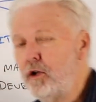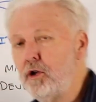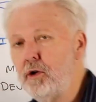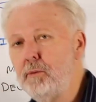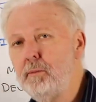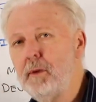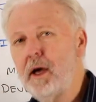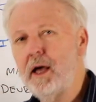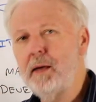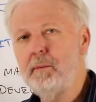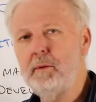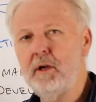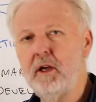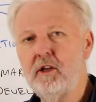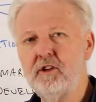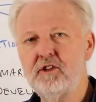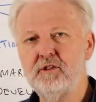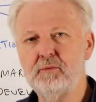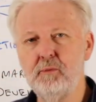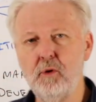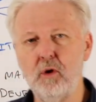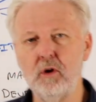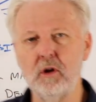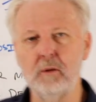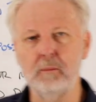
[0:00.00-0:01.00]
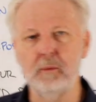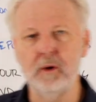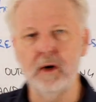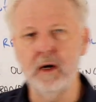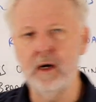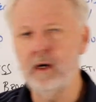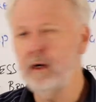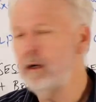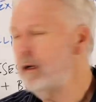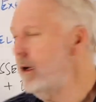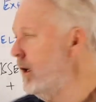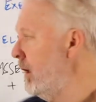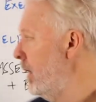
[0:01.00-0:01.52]
you may be a smaller
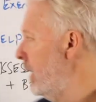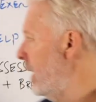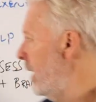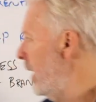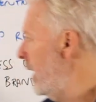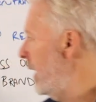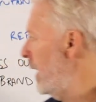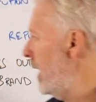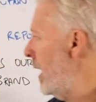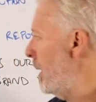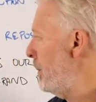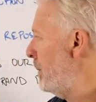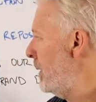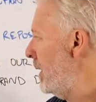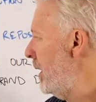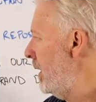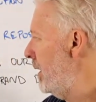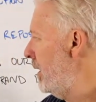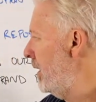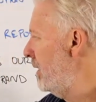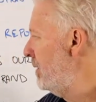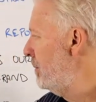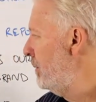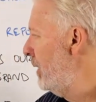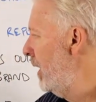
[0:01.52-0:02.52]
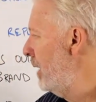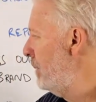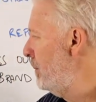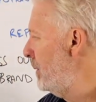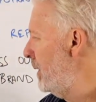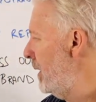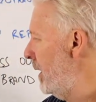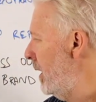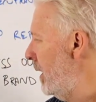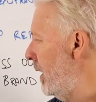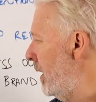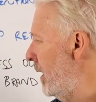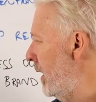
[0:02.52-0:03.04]
brand, and up here this might
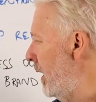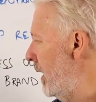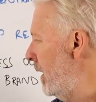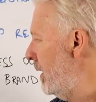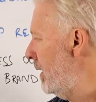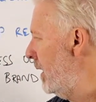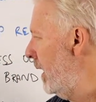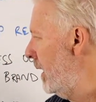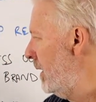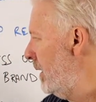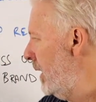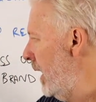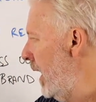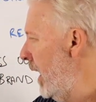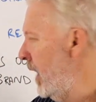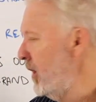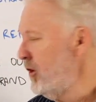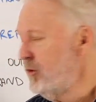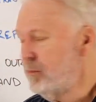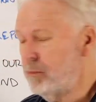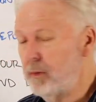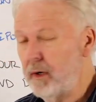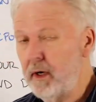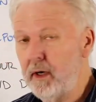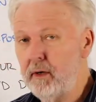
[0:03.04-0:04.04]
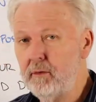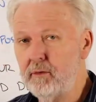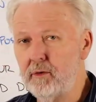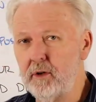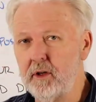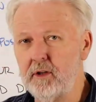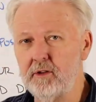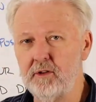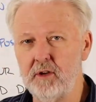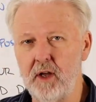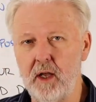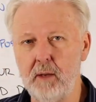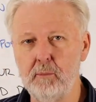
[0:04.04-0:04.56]
be a large brand, for
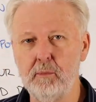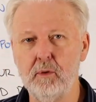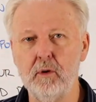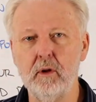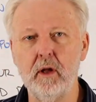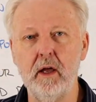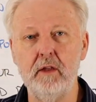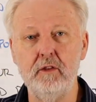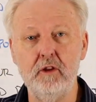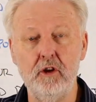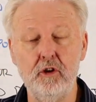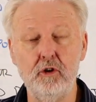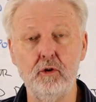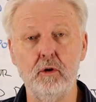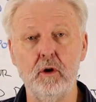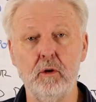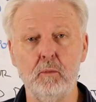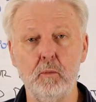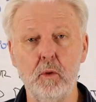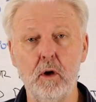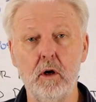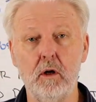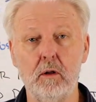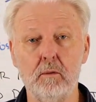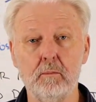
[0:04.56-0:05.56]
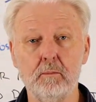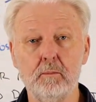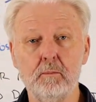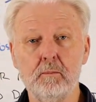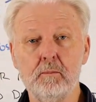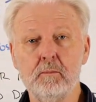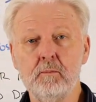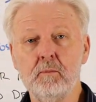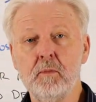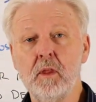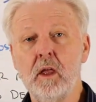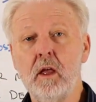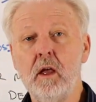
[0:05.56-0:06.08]
example, and they're doing well.
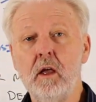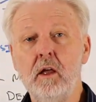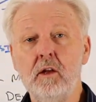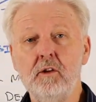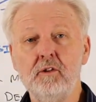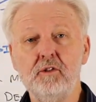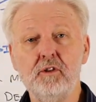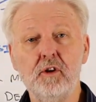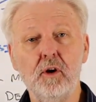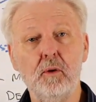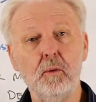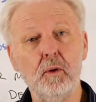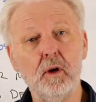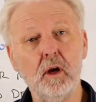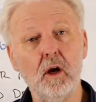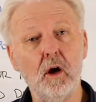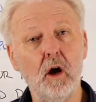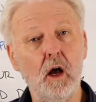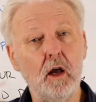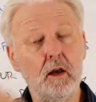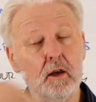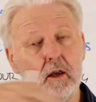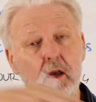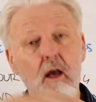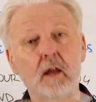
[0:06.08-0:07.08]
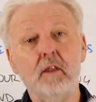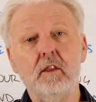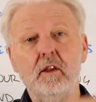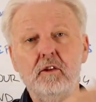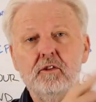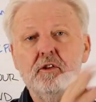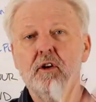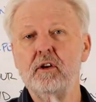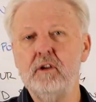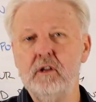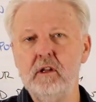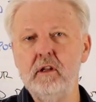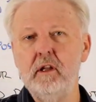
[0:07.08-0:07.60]
So we go, okay,
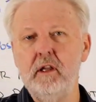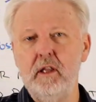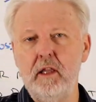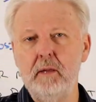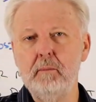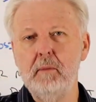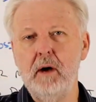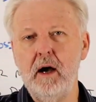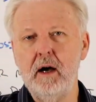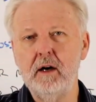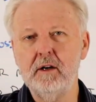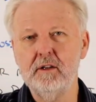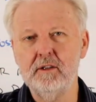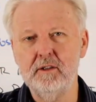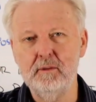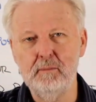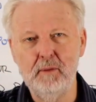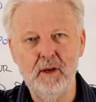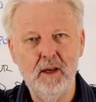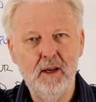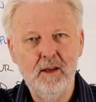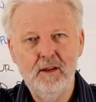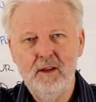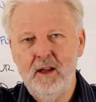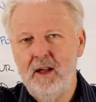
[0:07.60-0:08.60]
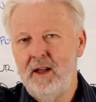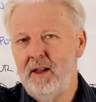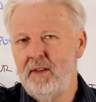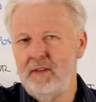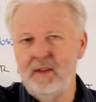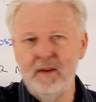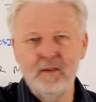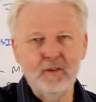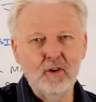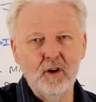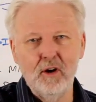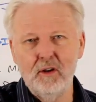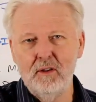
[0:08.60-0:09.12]
there's clearly market demand.
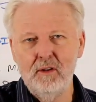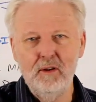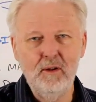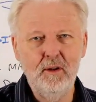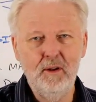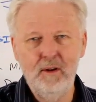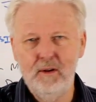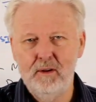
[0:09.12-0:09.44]
They've got